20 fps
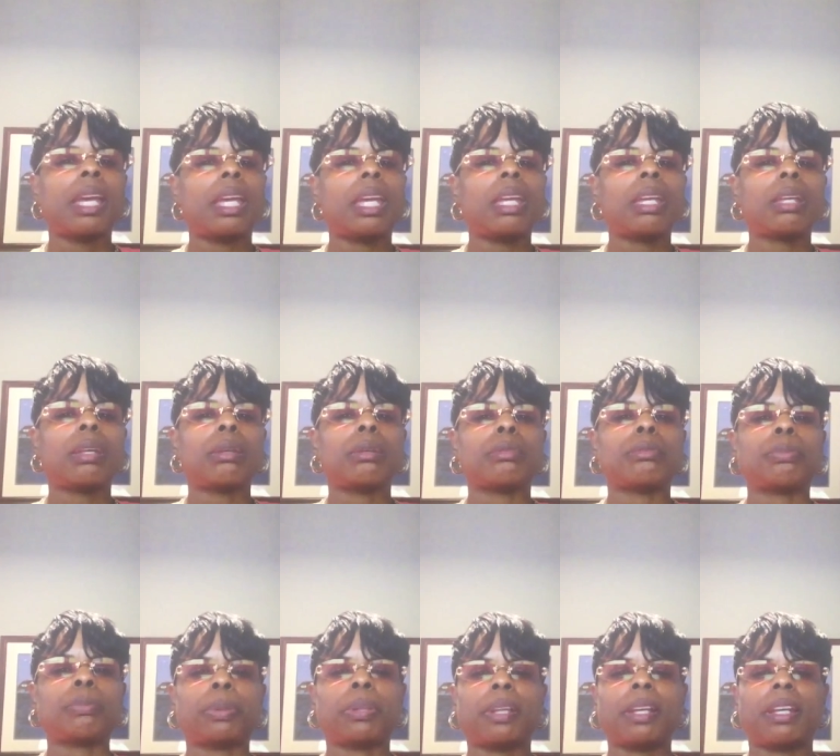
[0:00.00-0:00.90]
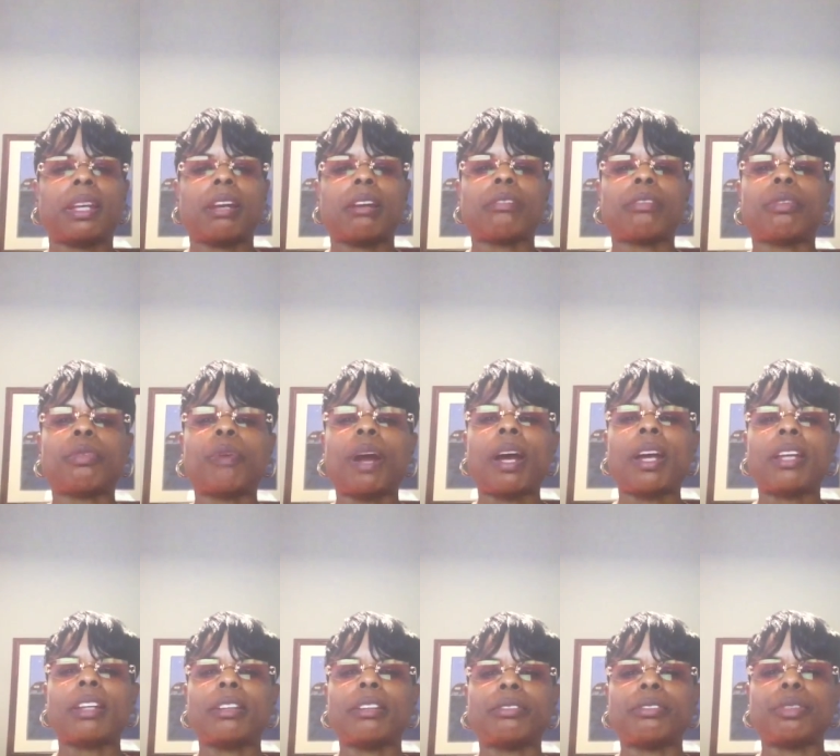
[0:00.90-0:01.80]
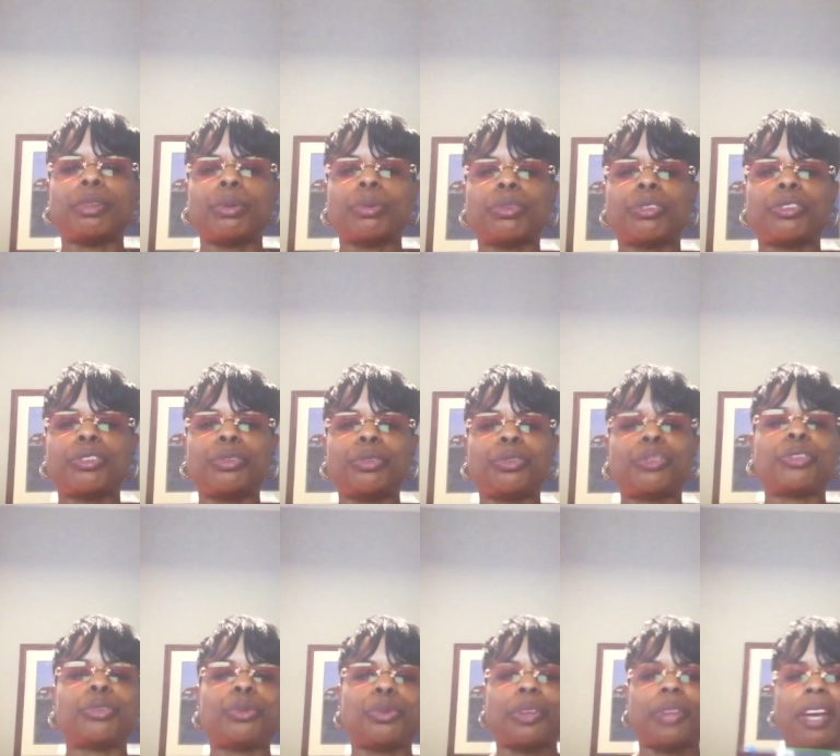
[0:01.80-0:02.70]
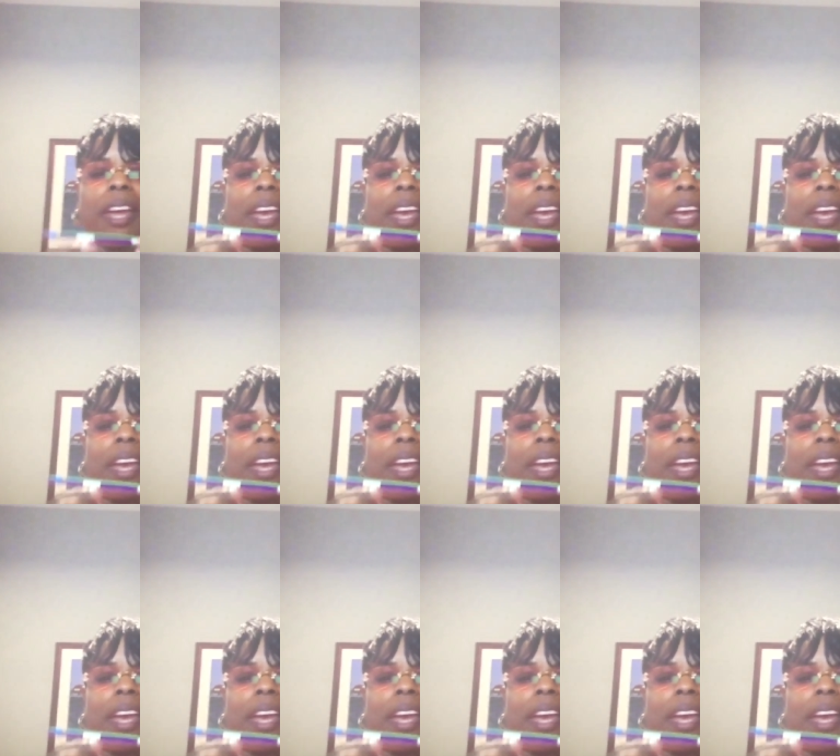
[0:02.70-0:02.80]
It can play a variety of notes due to the